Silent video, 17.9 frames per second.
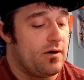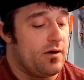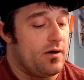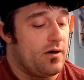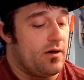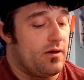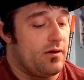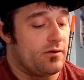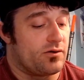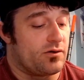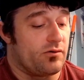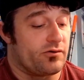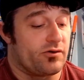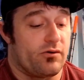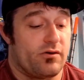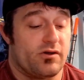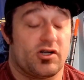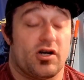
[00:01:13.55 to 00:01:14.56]
There's also the
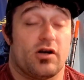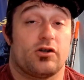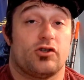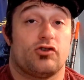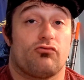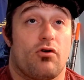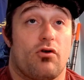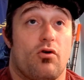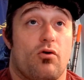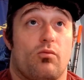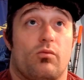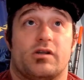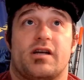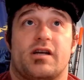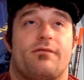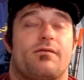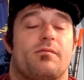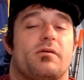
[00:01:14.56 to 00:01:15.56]
junk drone, which
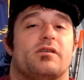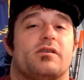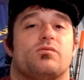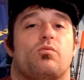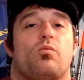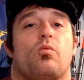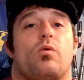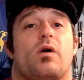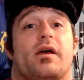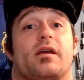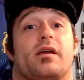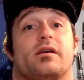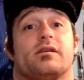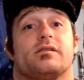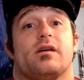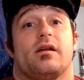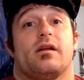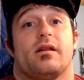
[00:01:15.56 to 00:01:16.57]
everybody's wicked
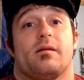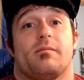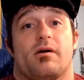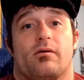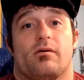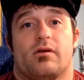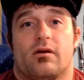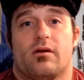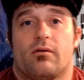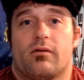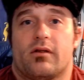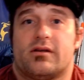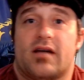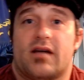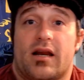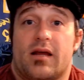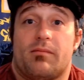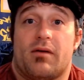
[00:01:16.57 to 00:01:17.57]
excited about. You know, the
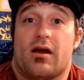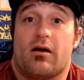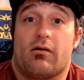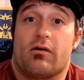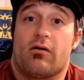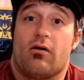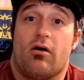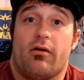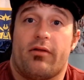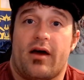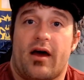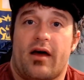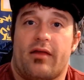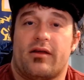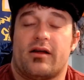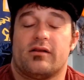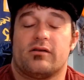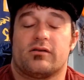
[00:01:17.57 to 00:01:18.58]
teddy bear and all that.
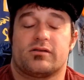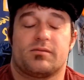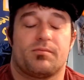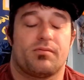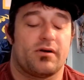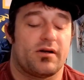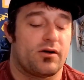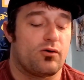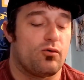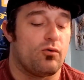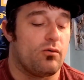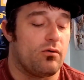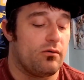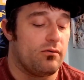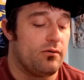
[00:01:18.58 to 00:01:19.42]
That looks pretty cool.